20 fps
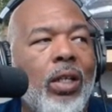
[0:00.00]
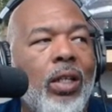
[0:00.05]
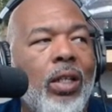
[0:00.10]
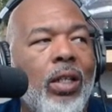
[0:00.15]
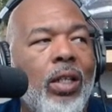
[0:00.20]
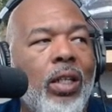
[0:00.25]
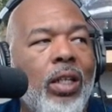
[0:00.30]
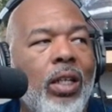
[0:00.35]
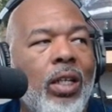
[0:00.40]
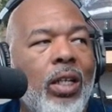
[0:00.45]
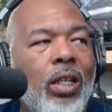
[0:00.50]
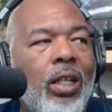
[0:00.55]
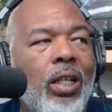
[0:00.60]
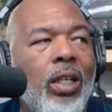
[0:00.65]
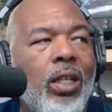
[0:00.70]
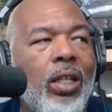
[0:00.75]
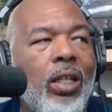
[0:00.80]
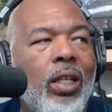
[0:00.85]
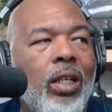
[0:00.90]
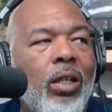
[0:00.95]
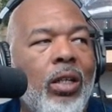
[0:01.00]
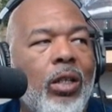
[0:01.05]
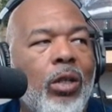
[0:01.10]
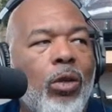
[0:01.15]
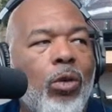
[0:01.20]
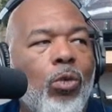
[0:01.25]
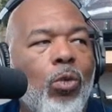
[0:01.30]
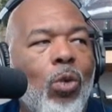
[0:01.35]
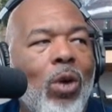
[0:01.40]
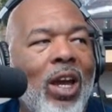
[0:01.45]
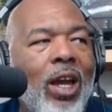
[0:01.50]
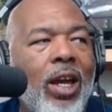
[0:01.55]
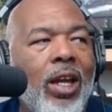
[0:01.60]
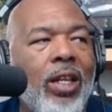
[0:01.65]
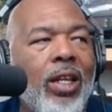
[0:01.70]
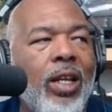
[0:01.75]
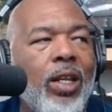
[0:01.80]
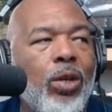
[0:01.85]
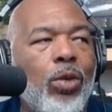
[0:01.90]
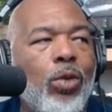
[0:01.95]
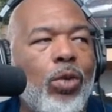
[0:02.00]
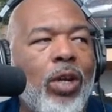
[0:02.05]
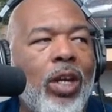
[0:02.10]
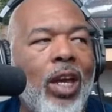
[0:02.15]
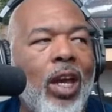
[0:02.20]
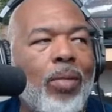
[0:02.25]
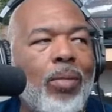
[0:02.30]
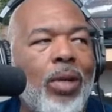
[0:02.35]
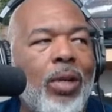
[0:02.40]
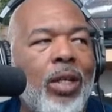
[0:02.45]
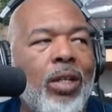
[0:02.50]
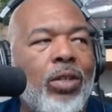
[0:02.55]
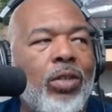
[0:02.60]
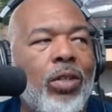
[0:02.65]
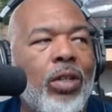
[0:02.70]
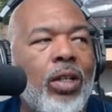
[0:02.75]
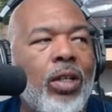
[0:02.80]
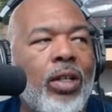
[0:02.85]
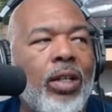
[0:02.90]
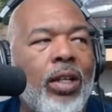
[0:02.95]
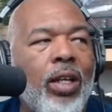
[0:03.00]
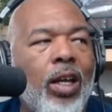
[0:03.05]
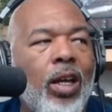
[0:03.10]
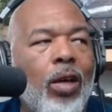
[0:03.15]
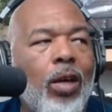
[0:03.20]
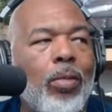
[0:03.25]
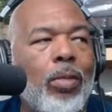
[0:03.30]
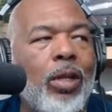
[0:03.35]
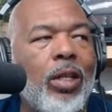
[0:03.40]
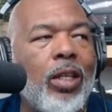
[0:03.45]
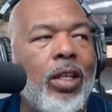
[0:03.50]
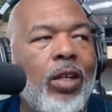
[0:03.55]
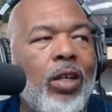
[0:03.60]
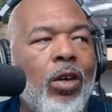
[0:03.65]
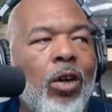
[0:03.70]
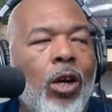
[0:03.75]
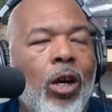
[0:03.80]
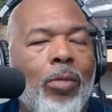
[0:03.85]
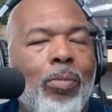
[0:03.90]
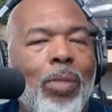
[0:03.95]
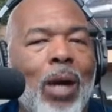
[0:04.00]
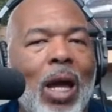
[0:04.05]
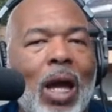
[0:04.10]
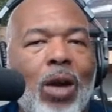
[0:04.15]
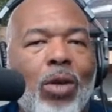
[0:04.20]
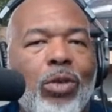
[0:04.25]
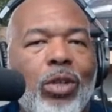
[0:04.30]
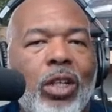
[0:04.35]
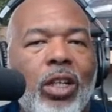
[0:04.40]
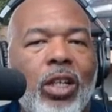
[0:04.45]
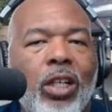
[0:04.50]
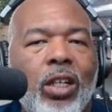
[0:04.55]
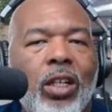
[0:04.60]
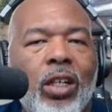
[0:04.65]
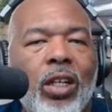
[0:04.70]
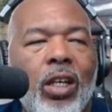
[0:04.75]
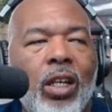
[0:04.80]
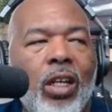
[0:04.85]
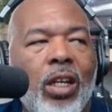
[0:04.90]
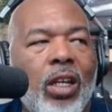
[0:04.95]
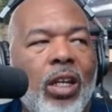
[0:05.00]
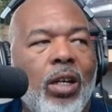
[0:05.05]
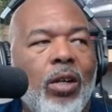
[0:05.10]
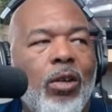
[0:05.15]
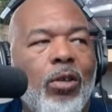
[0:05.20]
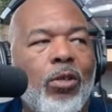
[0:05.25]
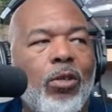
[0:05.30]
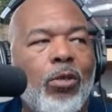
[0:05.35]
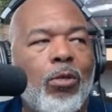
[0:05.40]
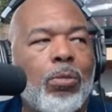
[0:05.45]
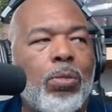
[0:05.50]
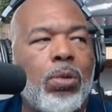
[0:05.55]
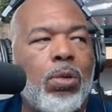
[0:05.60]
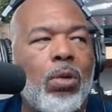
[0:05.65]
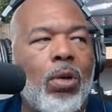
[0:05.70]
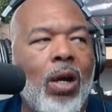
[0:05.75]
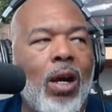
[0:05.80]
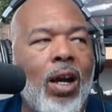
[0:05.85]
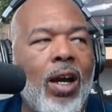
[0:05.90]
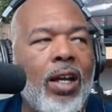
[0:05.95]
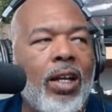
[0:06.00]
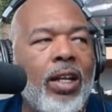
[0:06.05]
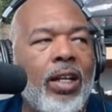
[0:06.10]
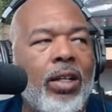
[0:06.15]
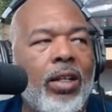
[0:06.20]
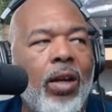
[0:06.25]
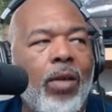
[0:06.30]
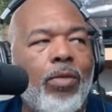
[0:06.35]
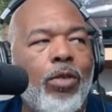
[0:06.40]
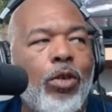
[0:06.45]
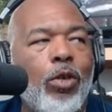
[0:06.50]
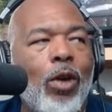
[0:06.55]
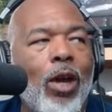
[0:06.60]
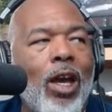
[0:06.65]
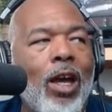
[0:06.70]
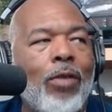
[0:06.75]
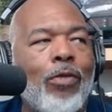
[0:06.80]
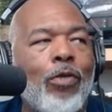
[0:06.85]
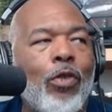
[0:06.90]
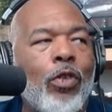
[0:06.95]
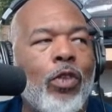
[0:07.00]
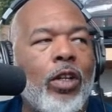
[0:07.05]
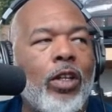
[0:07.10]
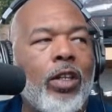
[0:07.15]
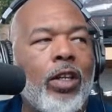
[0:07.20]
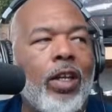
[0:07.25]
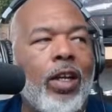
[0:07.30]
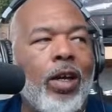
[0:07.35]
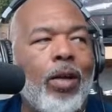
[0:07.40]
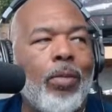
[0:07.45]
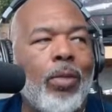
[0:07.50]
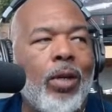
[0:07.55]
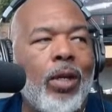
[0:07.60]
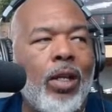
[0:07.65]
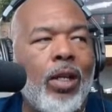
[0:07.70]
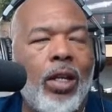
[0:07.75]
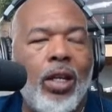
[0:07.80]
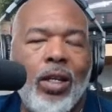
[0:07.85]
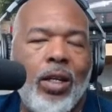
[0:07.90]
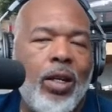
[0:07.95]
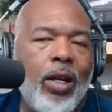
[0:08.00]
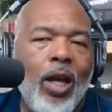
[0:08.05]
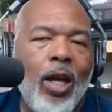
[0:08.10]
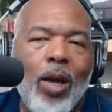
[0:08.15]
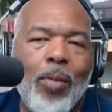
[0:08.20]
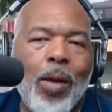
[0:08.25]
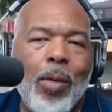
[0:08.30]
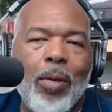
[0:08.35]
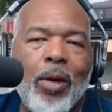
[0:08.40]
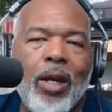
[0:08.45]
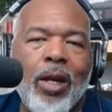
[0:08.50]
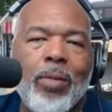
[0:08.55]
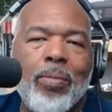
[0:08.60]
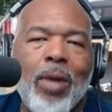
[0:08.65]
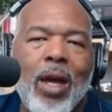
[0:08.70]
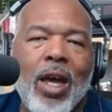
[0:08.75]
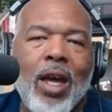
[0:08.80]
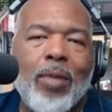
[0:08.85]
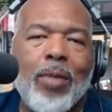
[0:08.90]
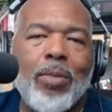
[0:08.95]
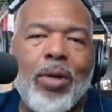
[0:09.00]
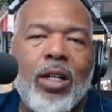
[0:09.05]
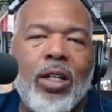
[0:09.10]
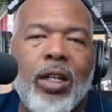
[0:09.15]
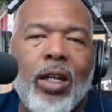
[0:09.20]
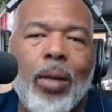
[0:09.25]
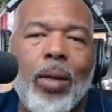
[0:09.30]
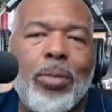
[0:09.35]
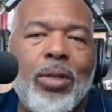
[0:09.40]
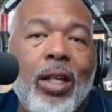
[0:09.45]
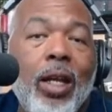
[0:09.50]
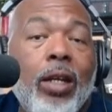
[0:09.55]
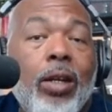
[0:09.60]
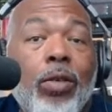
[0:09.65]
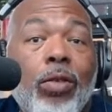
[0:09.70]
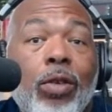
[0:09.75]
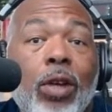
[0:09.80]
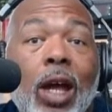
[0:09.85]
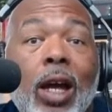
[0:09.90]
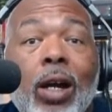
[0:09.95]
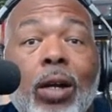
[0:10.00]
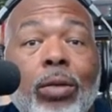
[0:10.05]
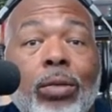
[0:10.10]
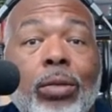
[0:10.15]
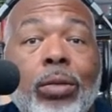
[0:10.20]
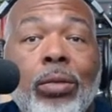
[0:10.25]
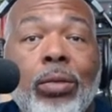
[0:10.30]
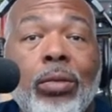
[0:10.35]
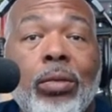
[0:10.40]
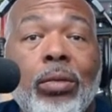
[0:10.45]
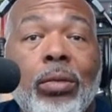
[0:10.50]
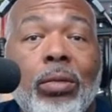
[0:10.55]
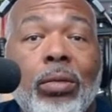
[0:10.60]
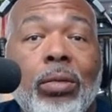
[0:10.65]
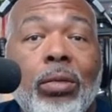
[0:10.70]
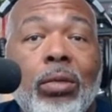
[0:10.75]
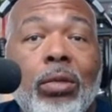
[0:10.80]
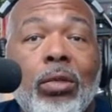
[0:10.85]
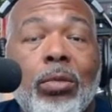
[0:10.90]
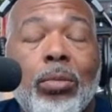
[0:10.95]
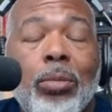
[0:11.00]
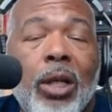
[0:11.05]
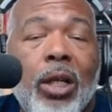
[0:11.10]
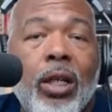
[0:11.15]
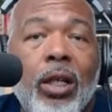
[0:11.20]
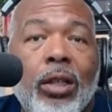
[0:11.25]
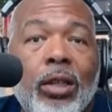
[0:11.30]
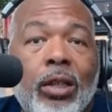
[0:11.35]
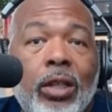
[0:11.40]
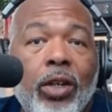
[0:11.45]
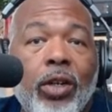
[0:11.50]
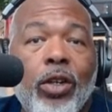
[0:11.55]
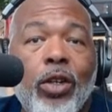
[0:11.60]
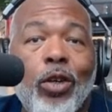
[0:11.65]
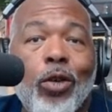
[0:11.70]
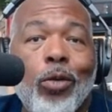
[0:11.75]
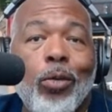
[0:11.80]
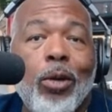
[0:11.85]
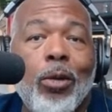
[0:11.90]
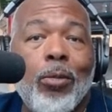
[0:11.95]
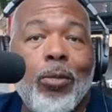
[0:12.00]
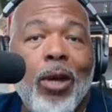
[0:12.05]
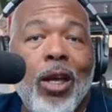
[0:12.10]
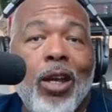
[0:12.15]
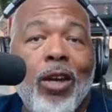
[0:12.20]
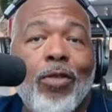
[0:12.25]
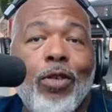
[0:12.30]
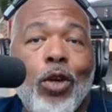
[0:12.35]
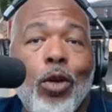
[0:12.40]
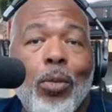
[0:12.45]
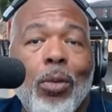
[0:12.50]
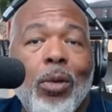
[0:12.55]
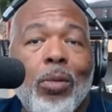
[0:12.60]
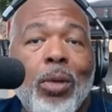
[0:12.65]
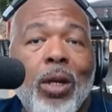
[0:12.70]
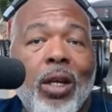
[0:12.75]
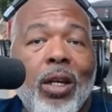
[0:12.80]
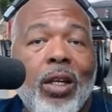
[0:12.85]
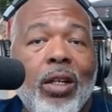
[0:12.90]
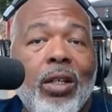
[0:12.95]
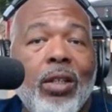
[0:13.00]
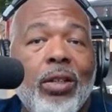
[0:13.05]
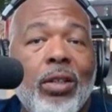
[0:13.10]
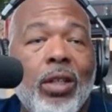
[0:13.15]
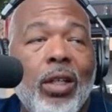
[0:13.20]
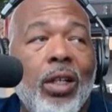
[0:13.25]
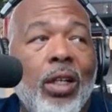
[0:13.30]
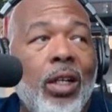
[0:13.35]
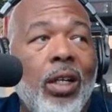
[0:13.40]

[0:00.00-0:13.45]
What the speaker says: the way that you came into the club and the abounding pride and love you had for the club. People get mad, but clubs let you down because they're human, made of human beings.